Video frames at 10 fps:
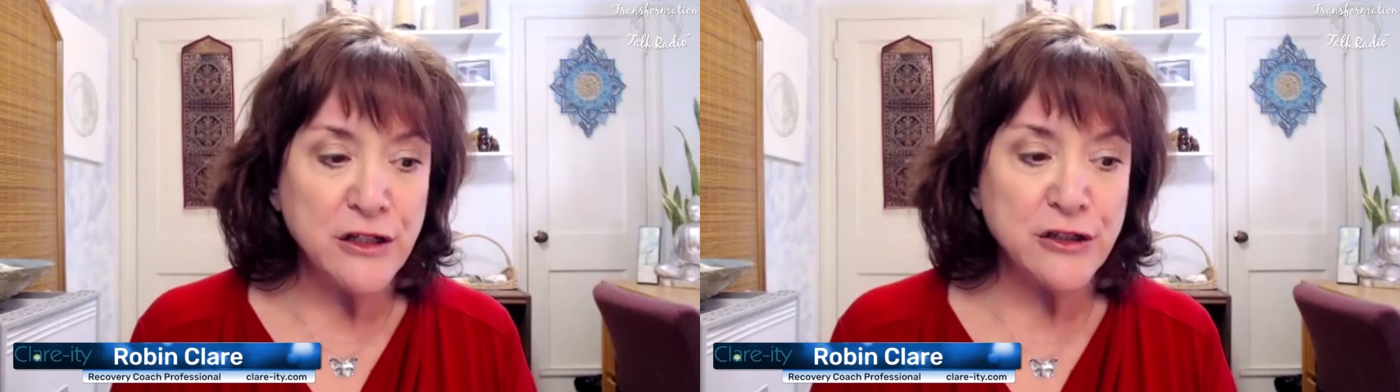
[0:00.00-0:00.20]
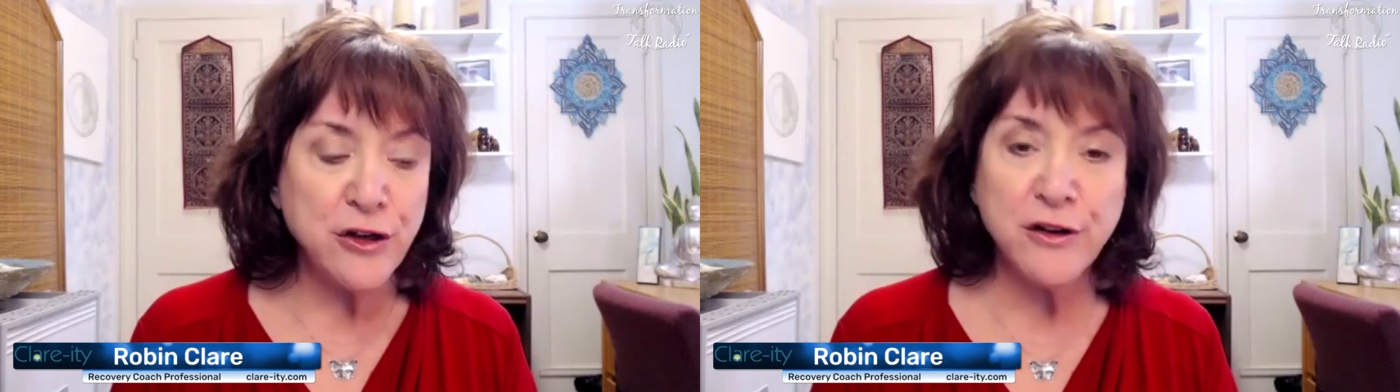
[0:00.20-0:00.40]

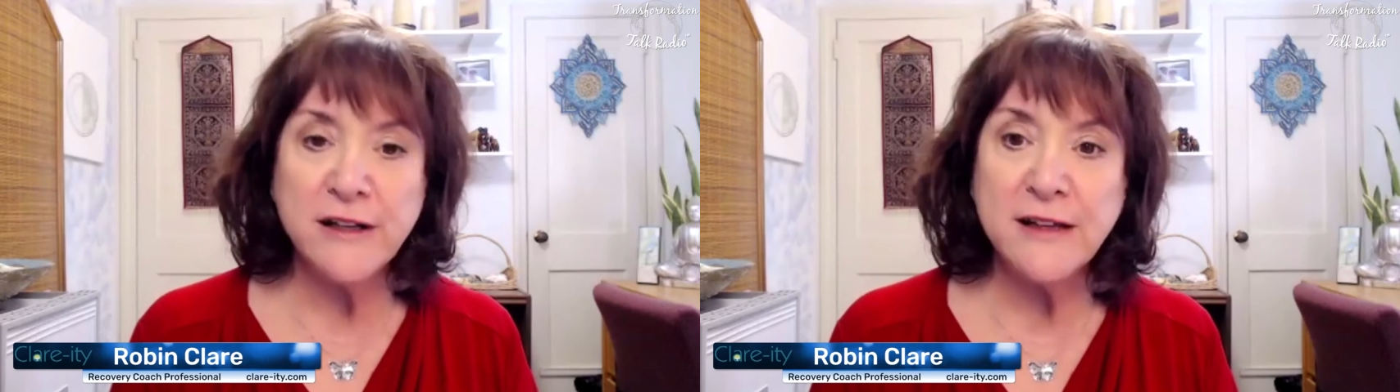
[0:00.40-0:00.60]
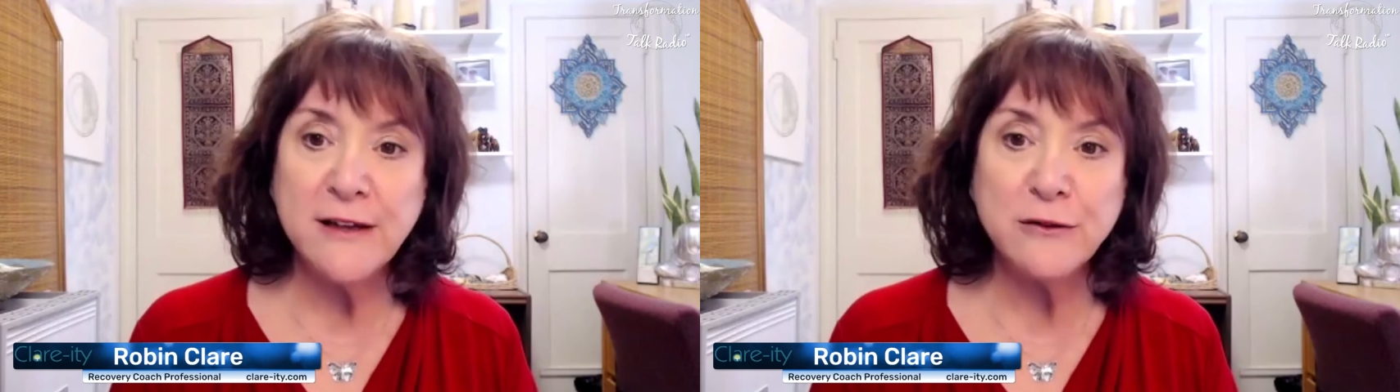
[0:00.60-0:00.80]

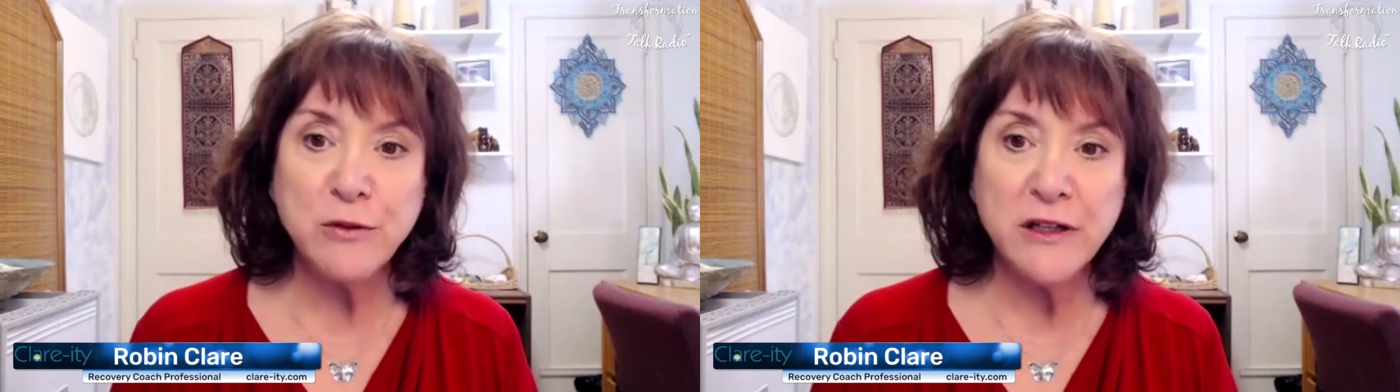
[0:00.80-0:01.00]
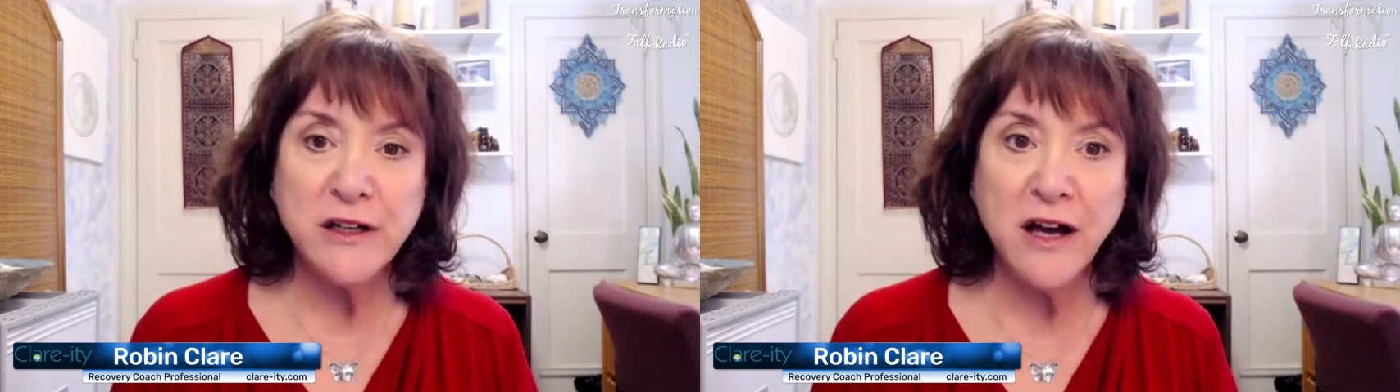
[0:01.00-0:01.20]
Turning Leaves
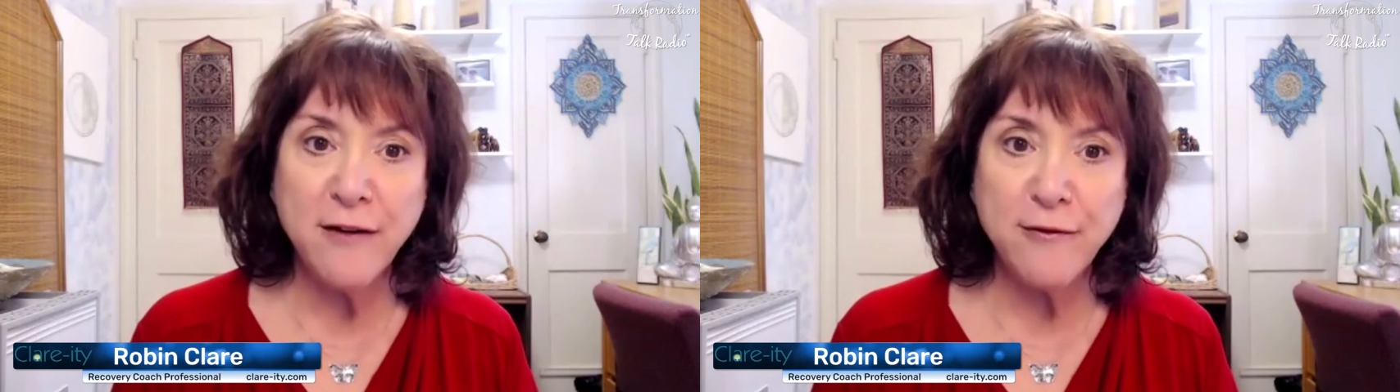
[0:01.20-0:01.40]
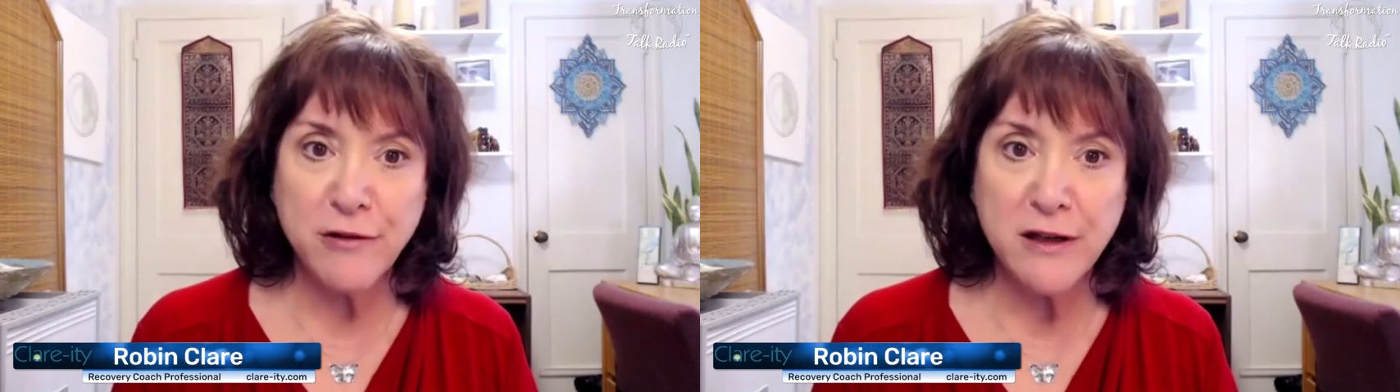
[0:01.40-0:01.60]

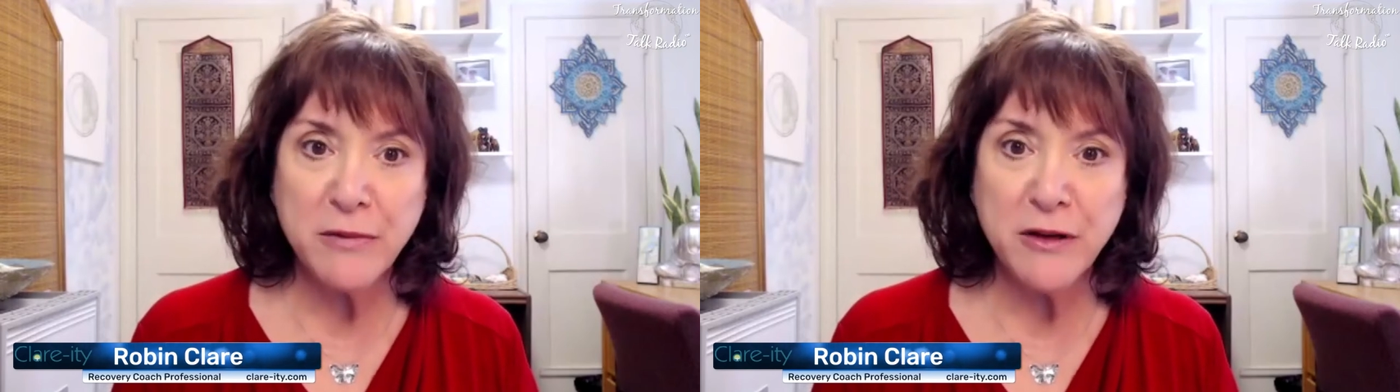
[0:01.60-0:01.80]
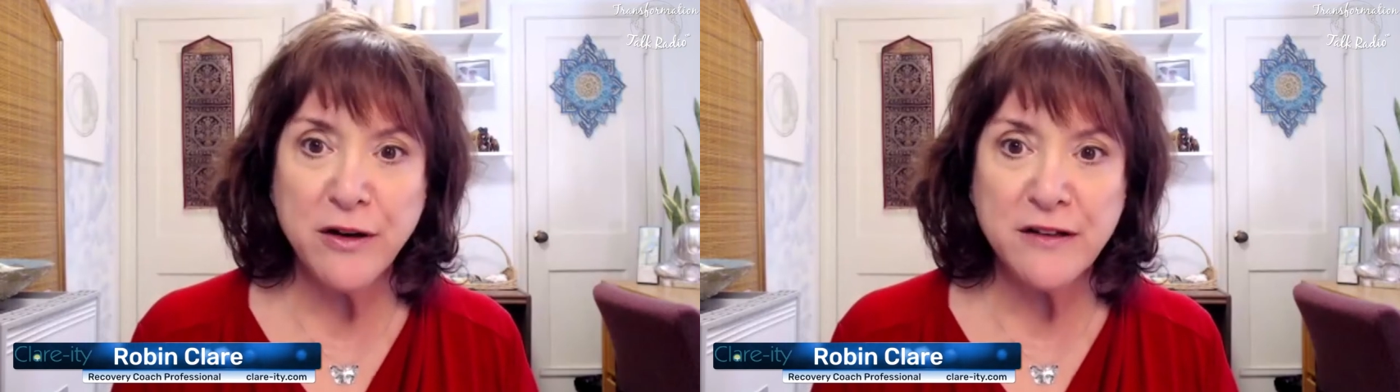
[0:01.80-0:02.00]
Recovery,
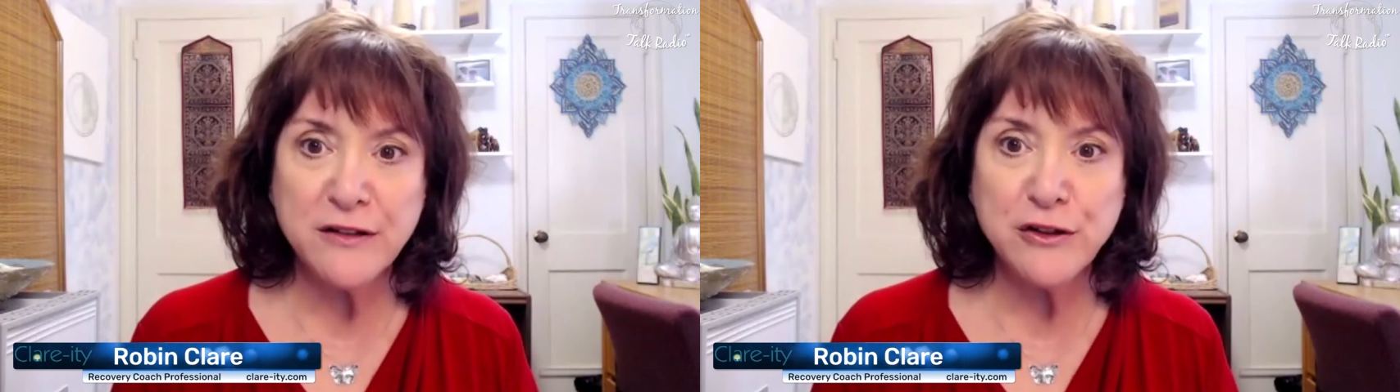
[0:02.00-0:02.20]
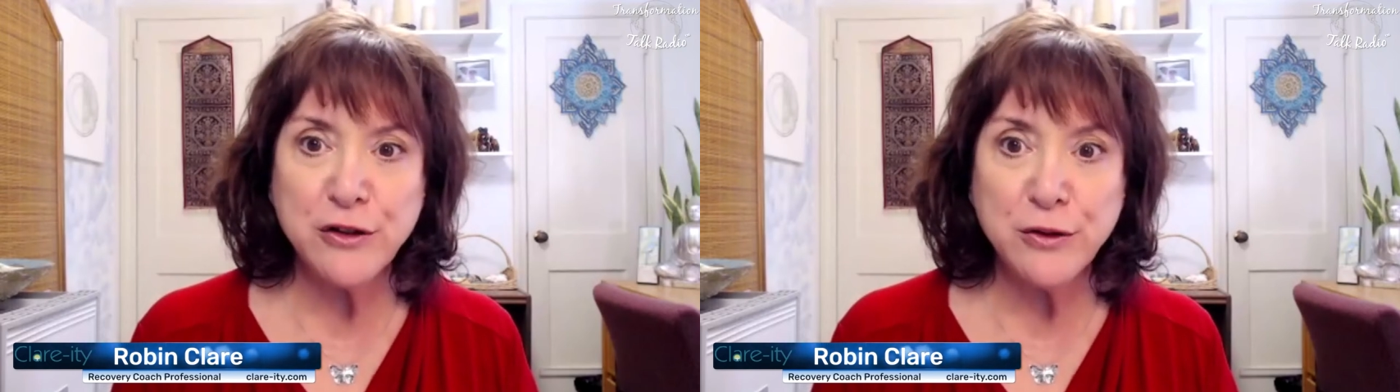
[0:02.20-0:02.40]
because
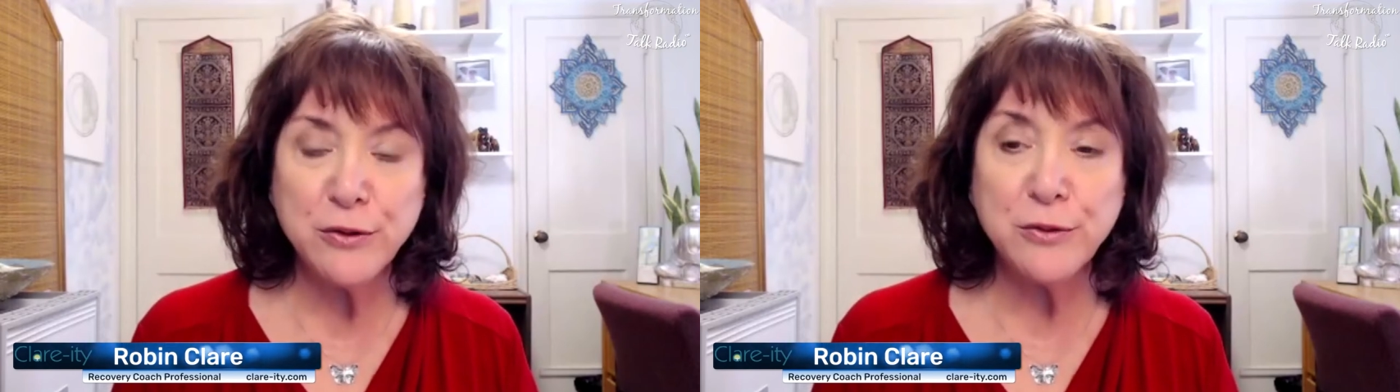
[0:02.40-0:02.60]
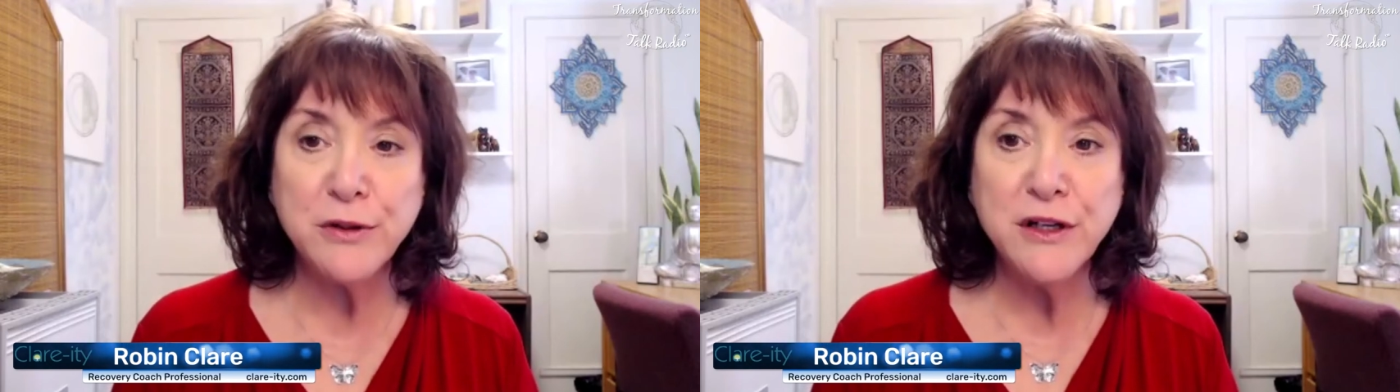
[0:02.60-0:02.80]

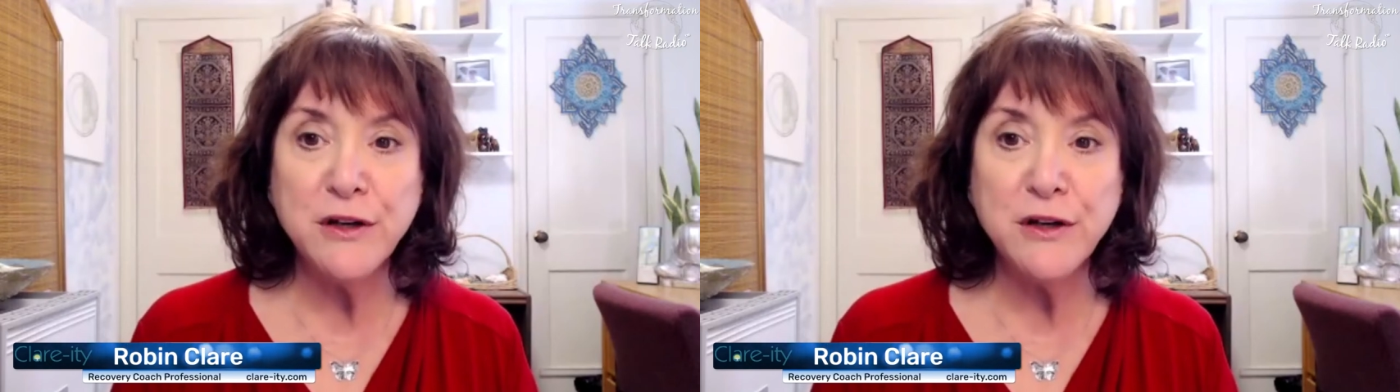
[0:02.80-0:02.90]
you